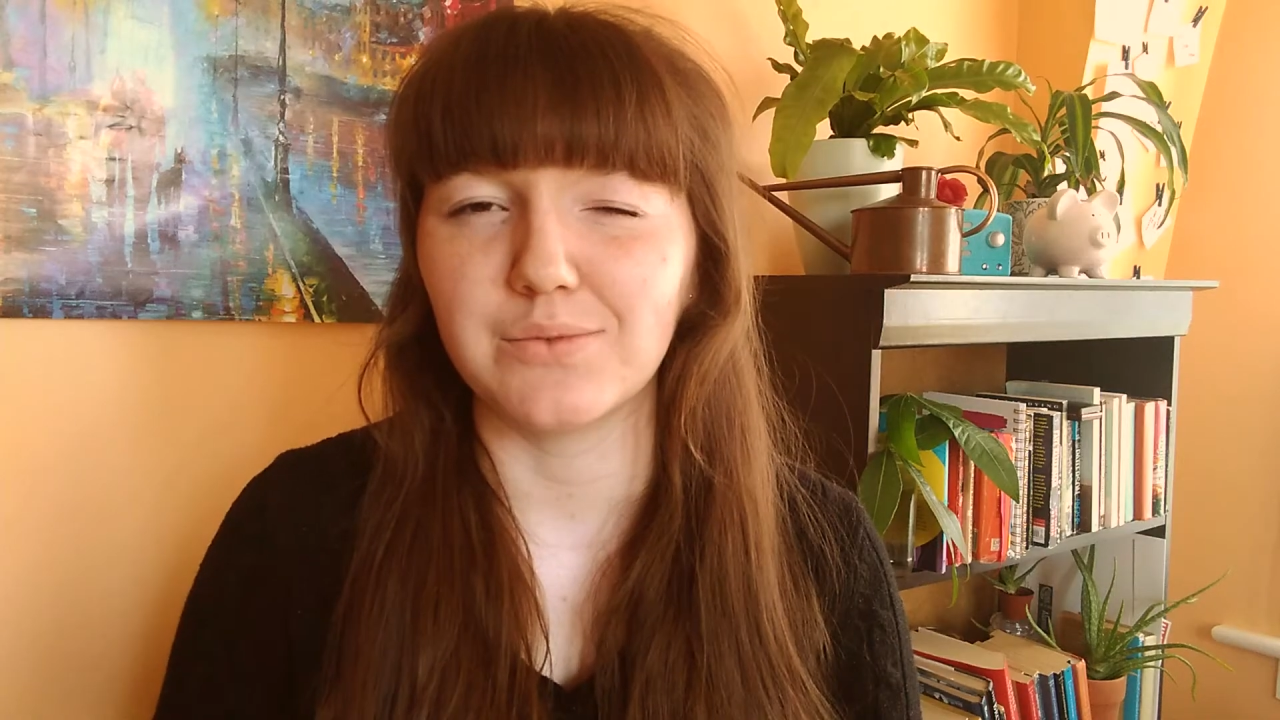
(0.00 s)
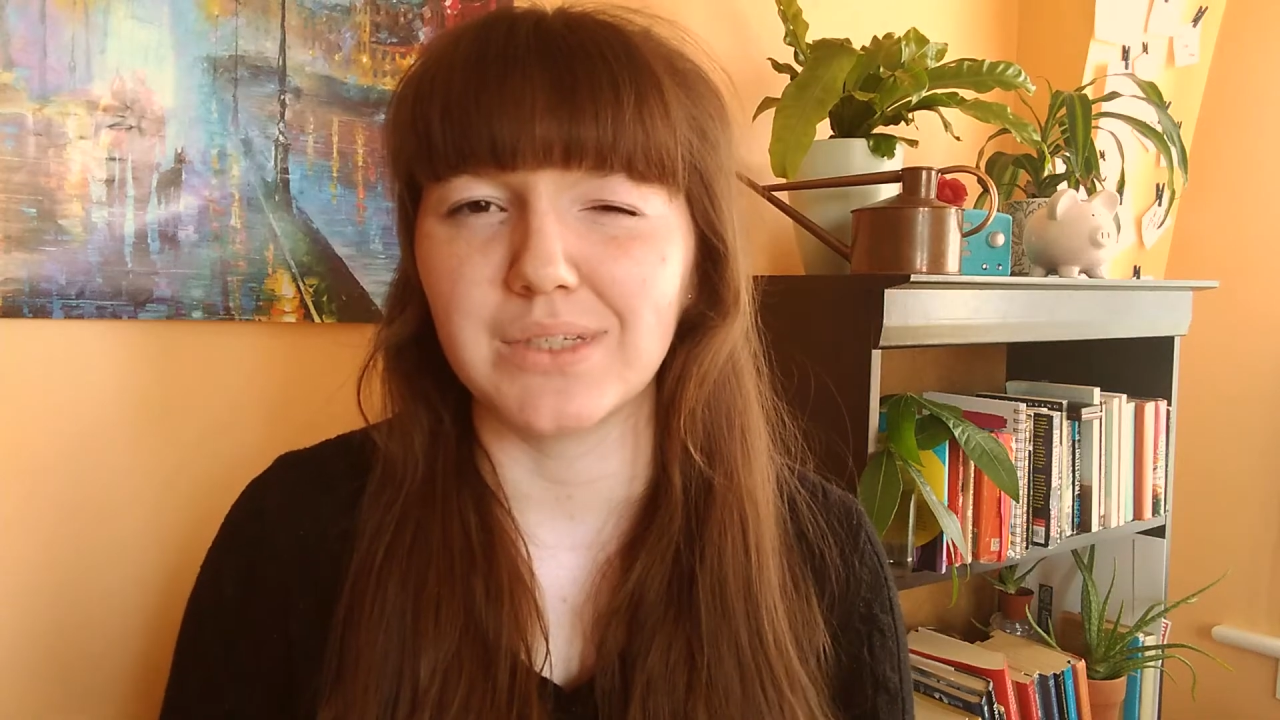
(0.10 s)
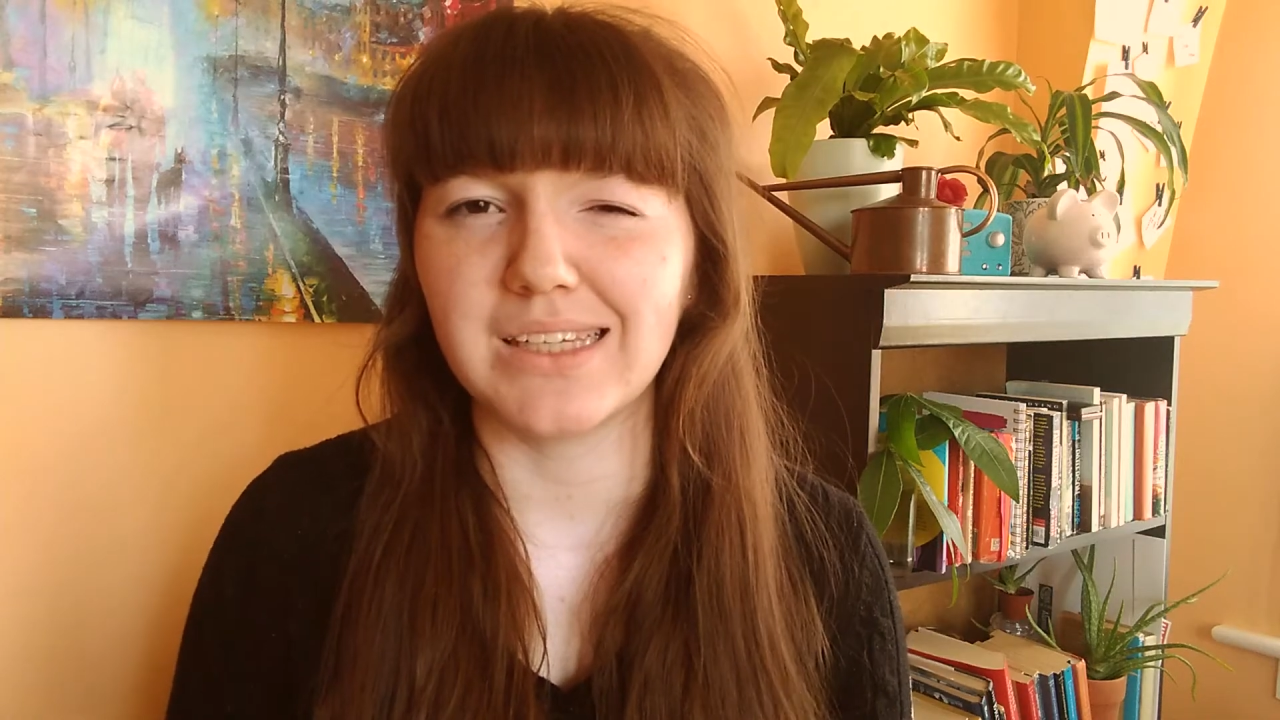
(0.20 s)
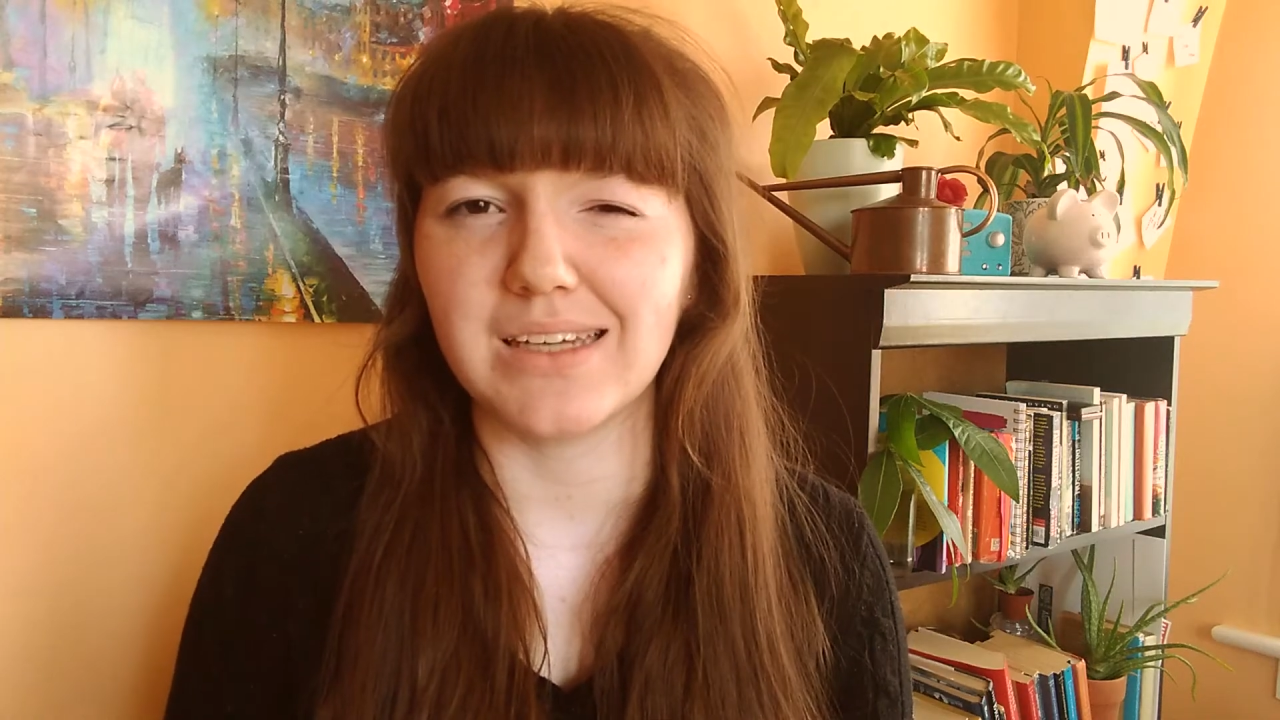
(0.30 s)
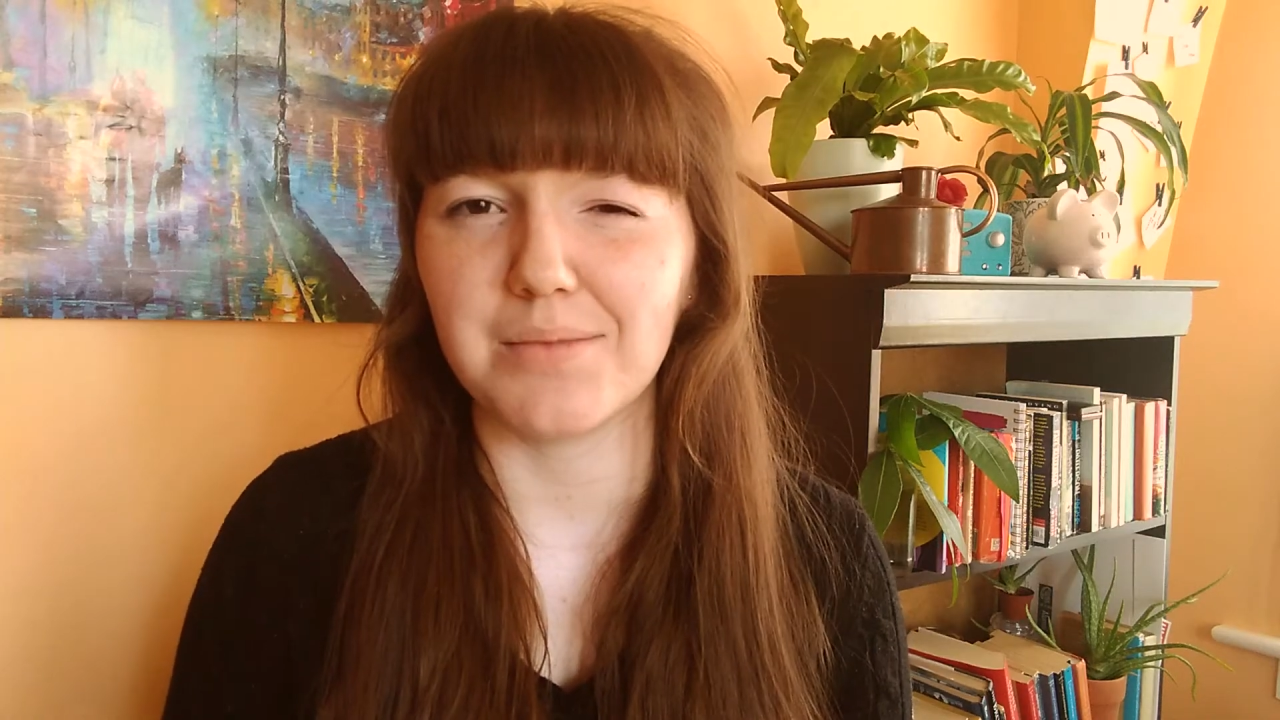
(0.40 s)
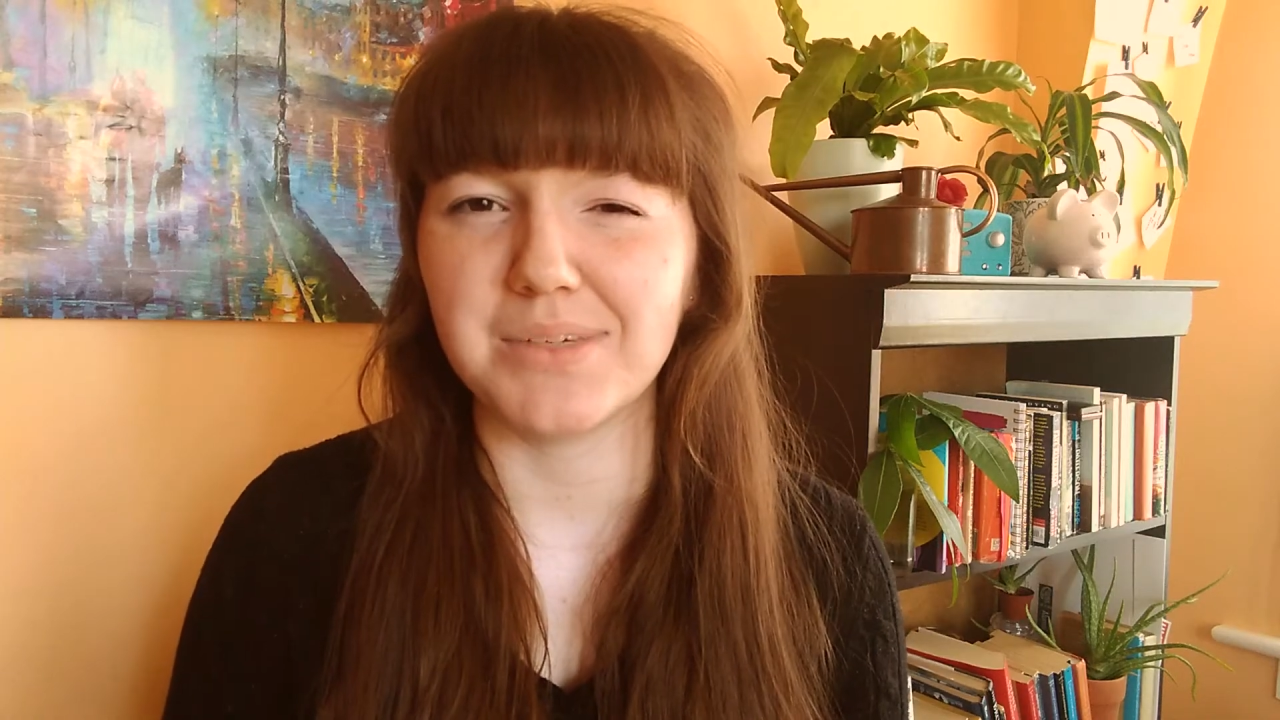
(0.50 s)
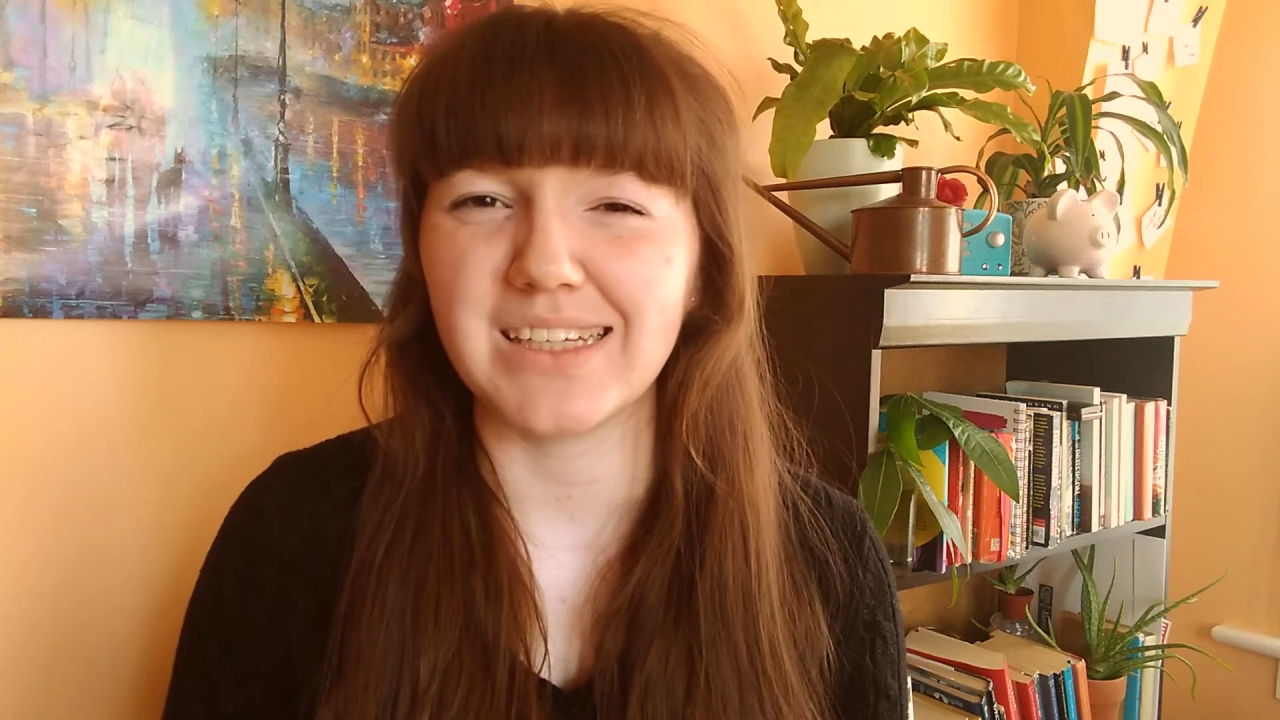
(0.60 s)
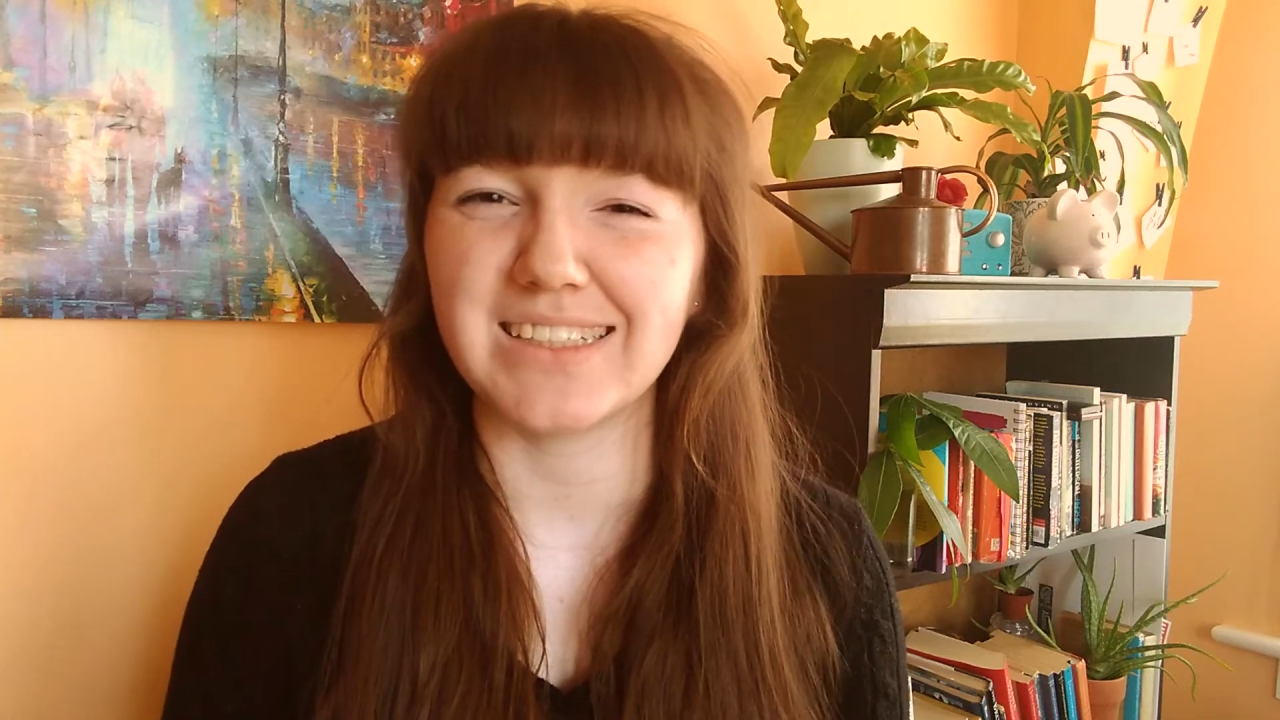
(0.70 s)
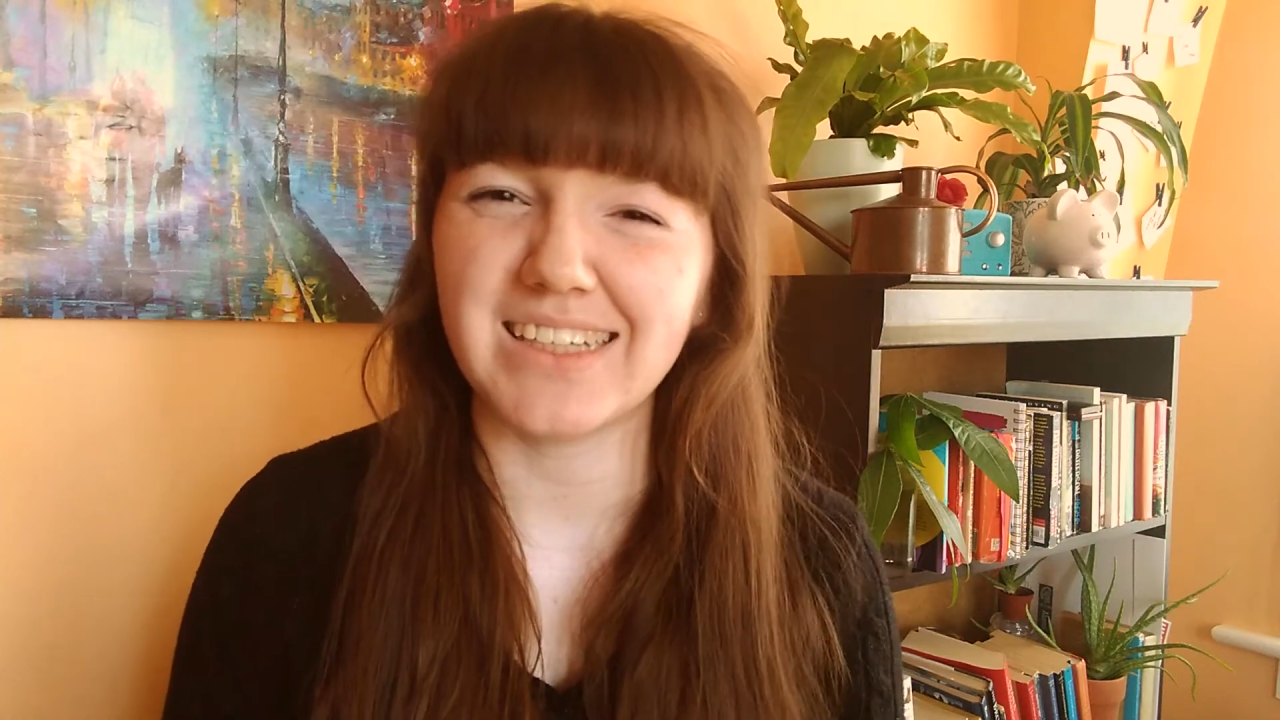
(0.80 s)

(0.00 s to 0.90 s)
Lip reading: really tempting